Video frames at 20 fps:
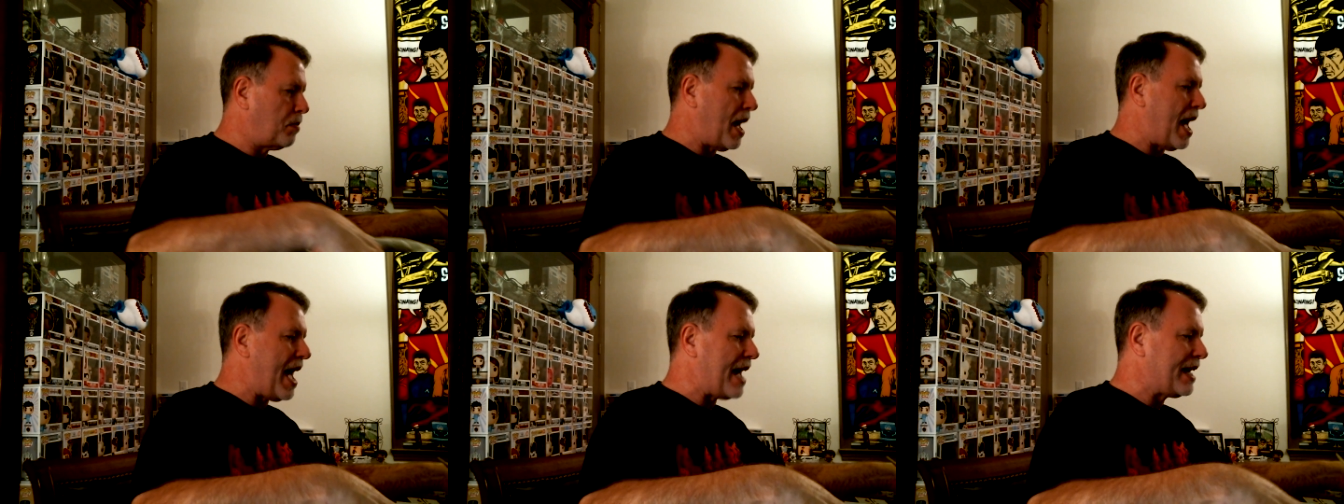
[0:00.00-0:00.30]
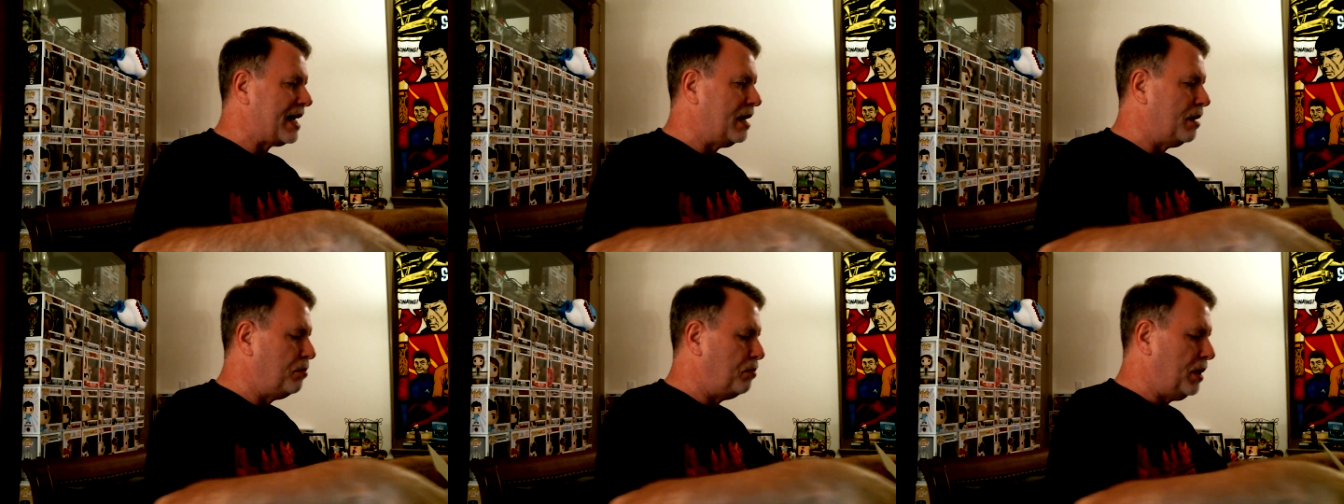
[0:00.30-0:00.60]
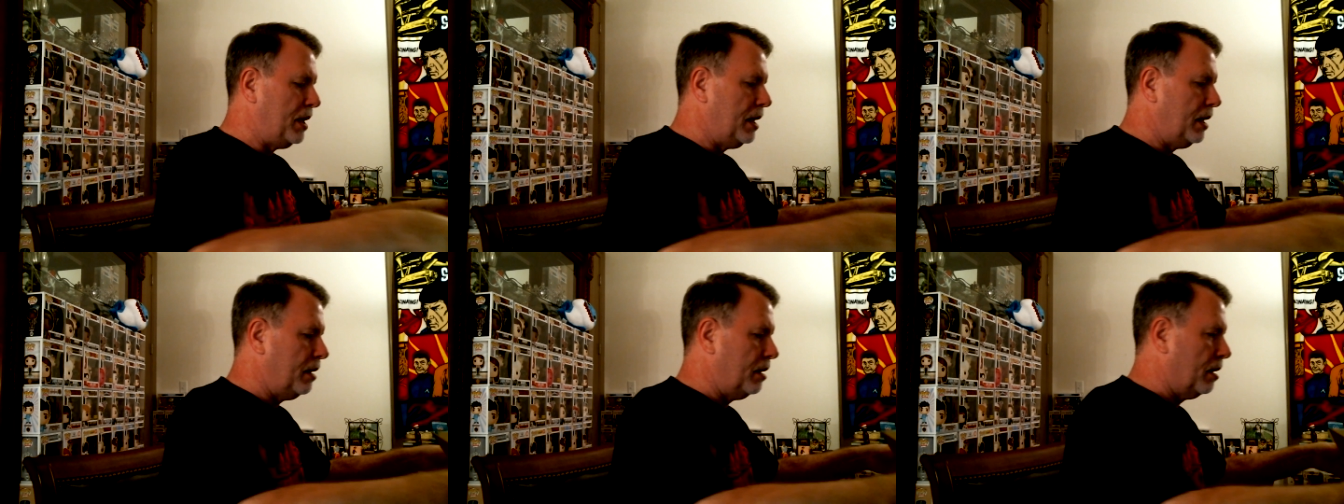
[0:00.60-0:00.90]
packing
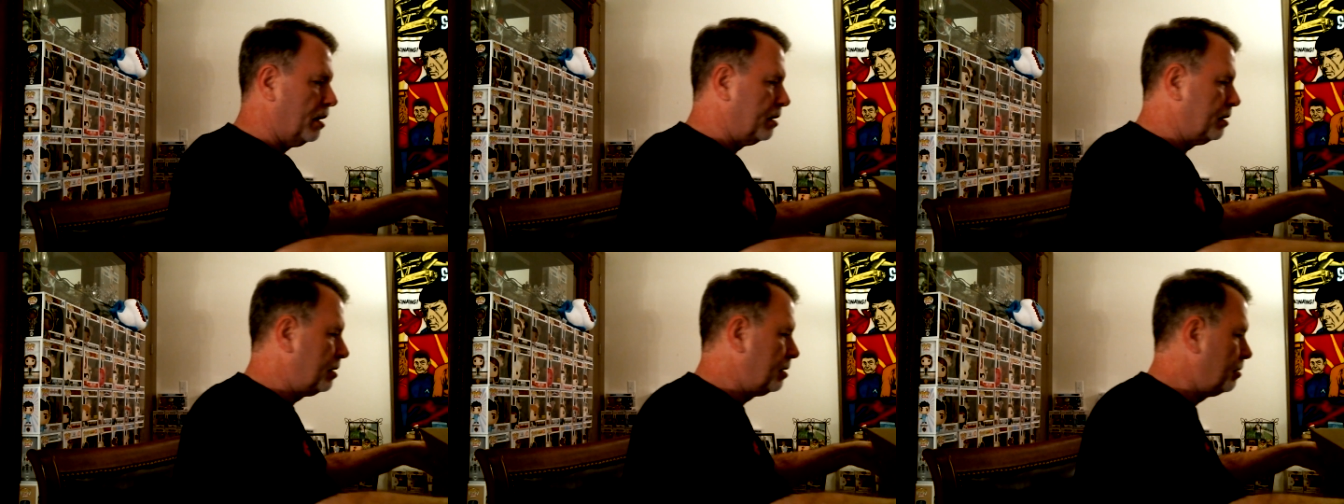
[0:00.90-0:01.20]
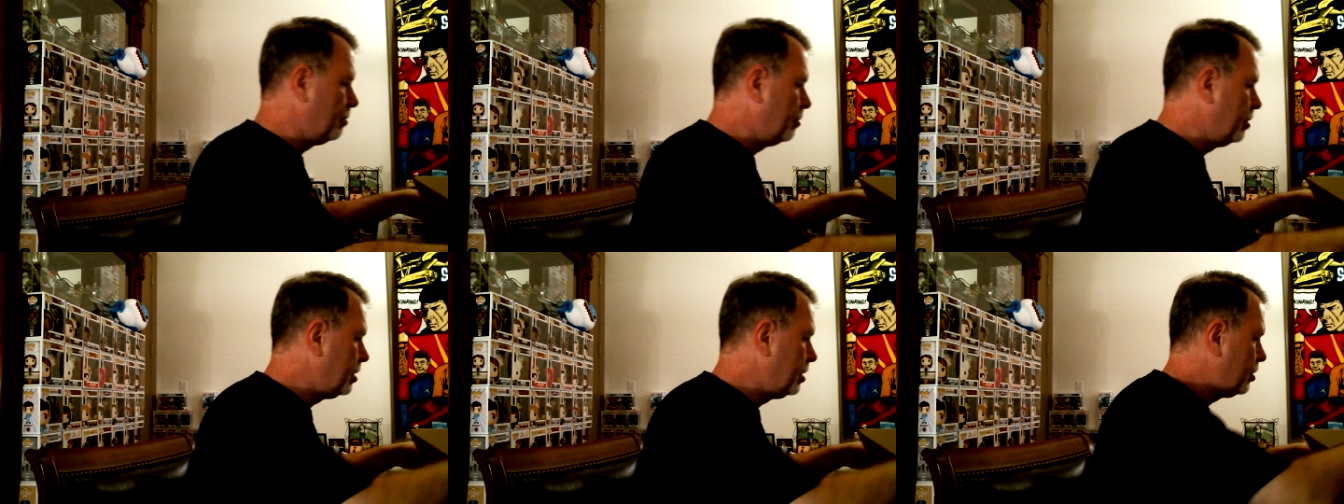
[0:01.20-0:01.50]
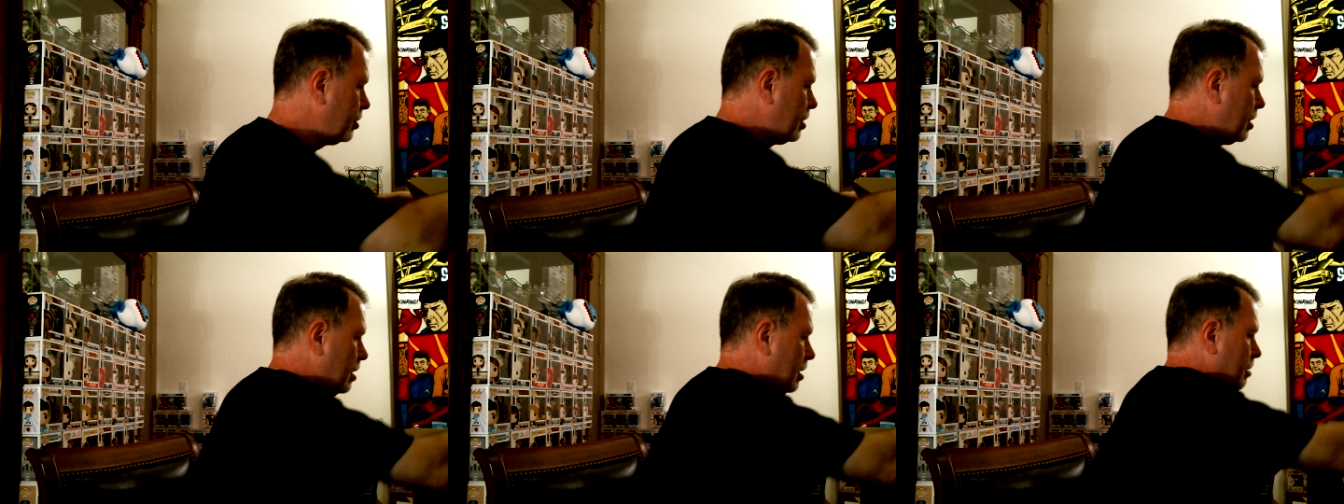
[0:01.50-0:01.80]
peanuts,
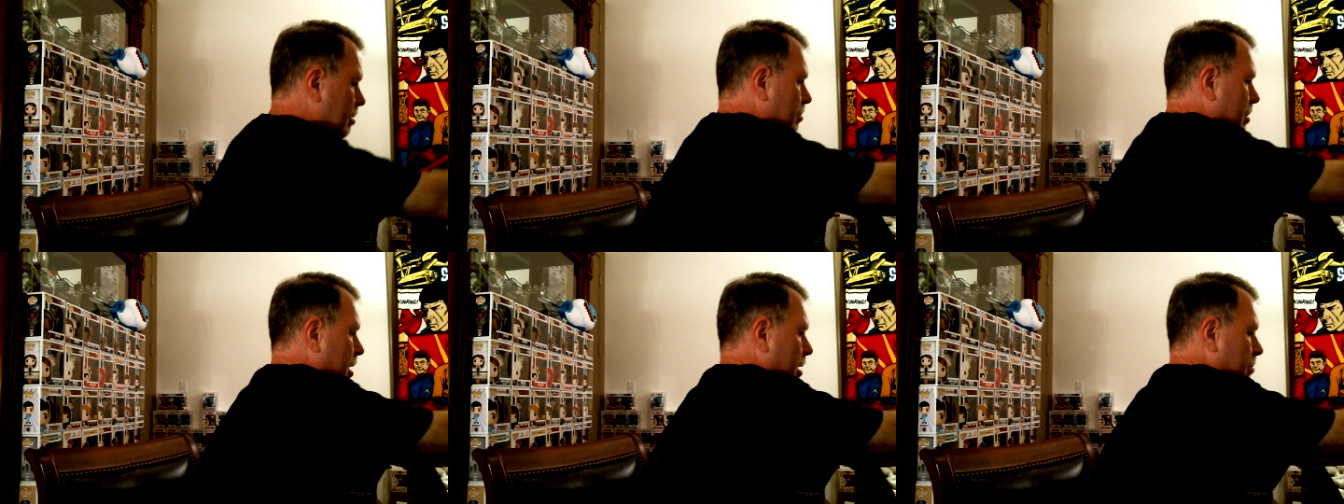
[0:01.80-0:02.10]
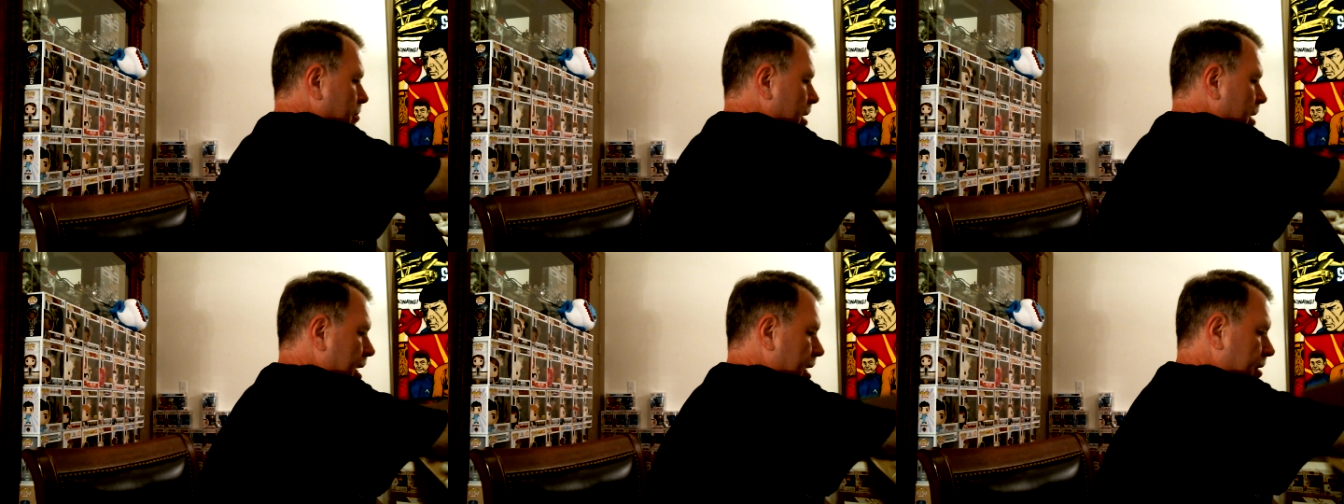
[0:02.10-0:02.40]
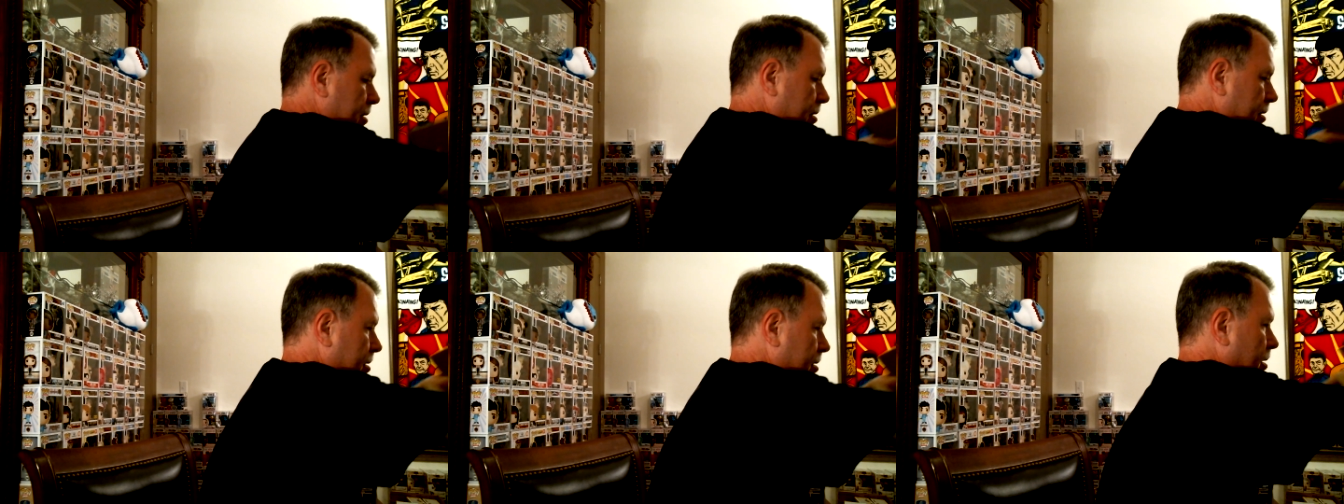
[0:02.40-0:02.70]
which can be a
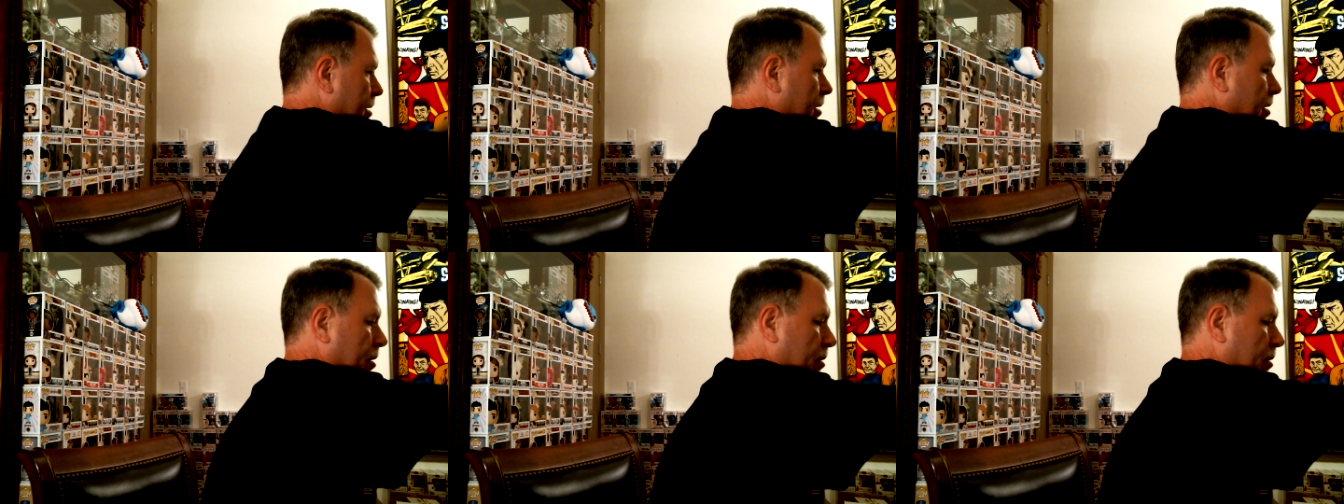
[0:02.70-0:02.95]
mess.